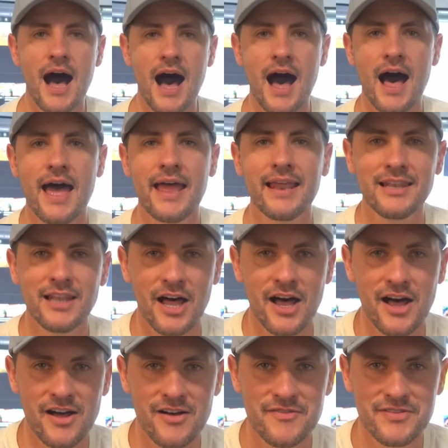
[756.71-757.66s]
I
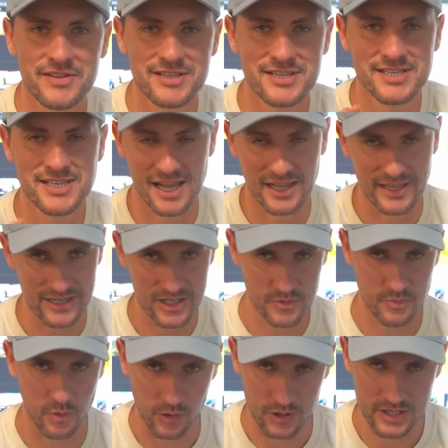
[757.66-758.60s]
love selling
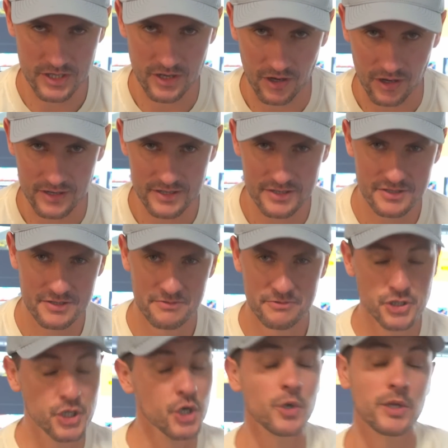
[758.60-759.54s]
sports cards,
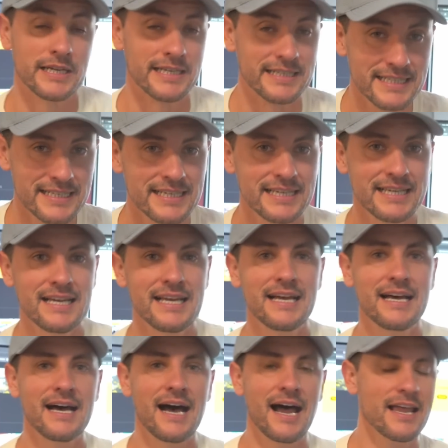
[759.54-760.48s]
truly.
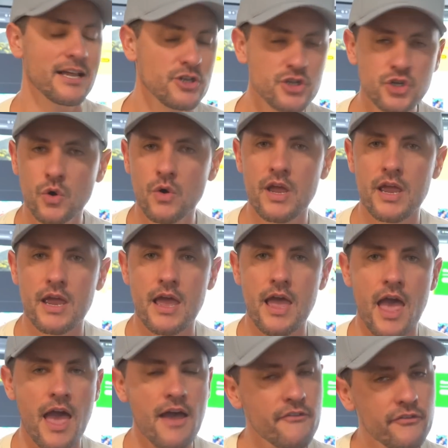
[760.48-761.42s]
I enjoy
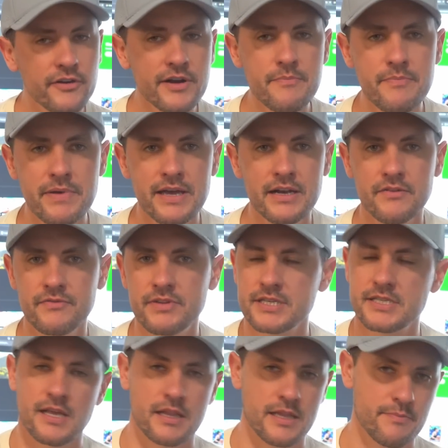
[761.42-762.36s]
every bit of
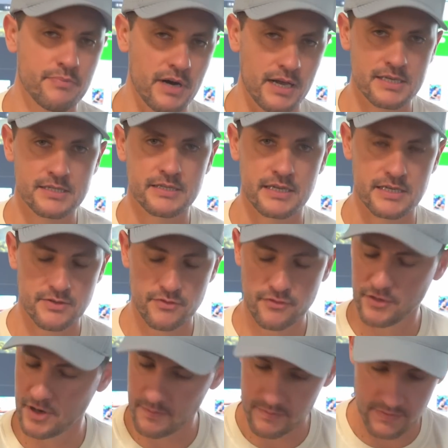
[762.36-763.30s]
the selling process,
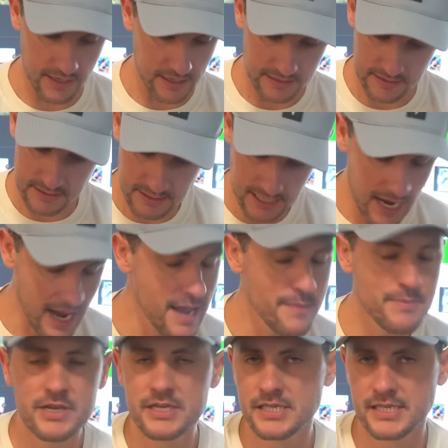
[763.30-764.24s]
from the
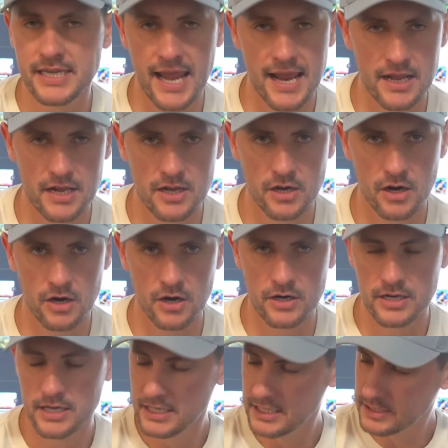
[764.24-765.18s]
time you scan a
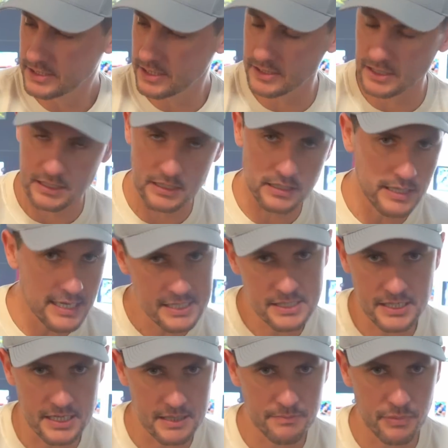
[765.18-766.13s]
card to the
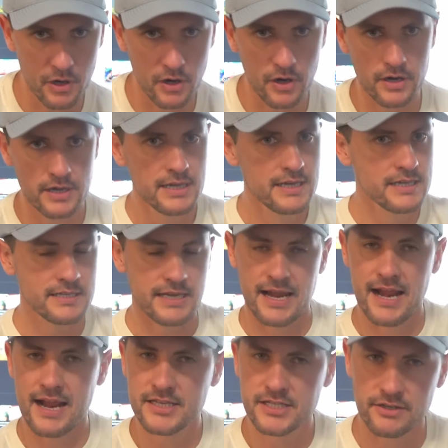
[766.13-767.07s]
listing part,
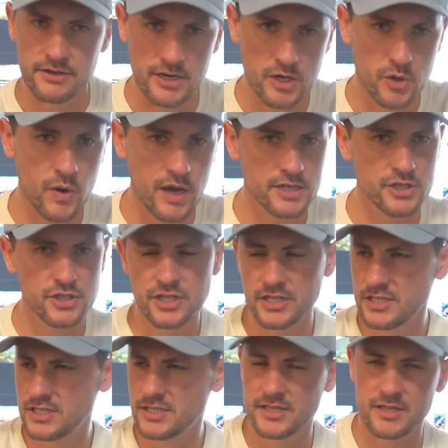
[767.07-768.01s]
to answering
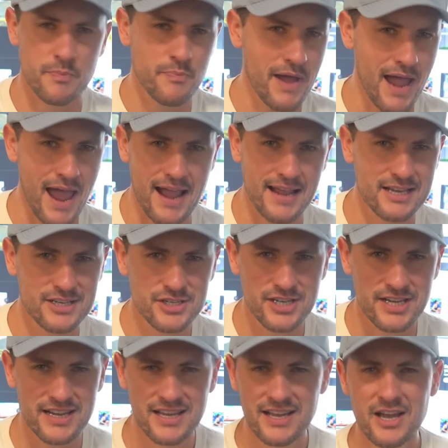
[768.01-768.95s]
questions, to the
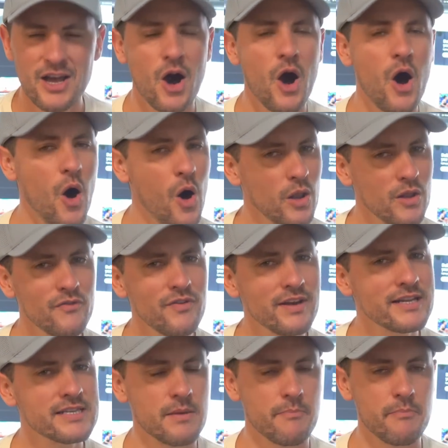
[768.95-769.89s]
packaging. All of
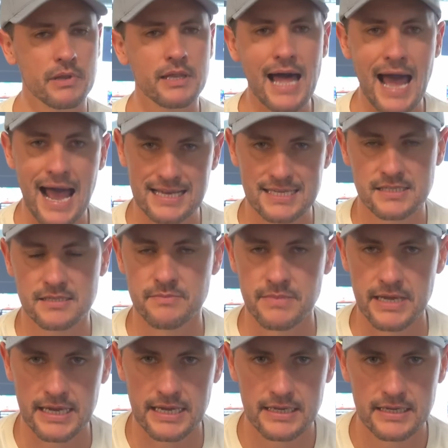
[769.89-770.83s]
it is a blast to
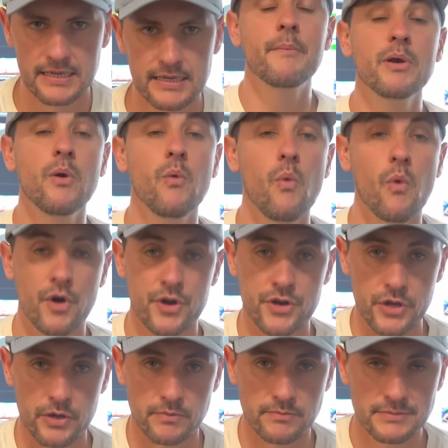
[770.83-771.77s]
me. But I'm gonna
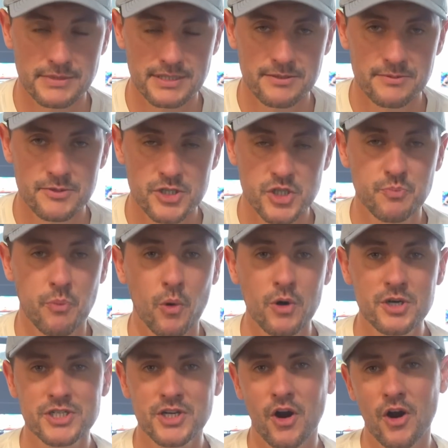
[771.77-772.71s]
warn you,
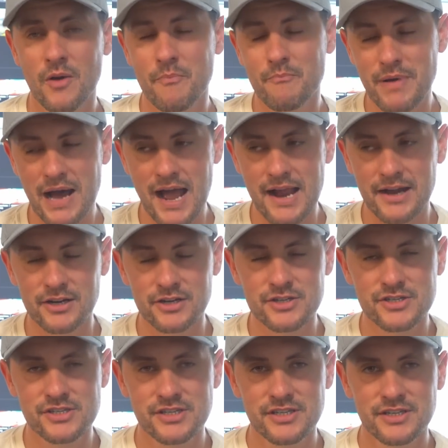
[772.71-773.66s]
sports card
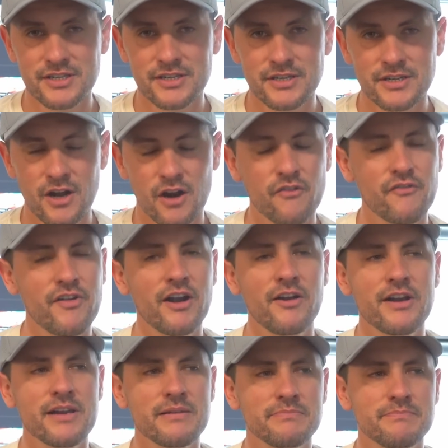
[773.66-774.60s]
buyers are
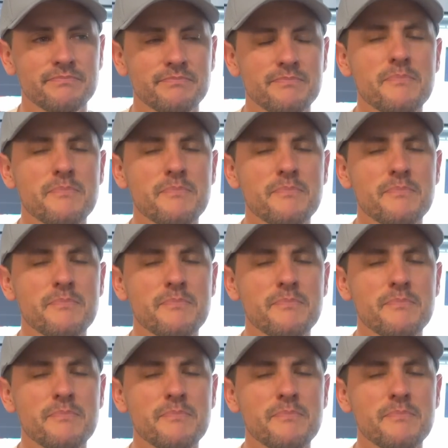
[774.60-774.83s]
very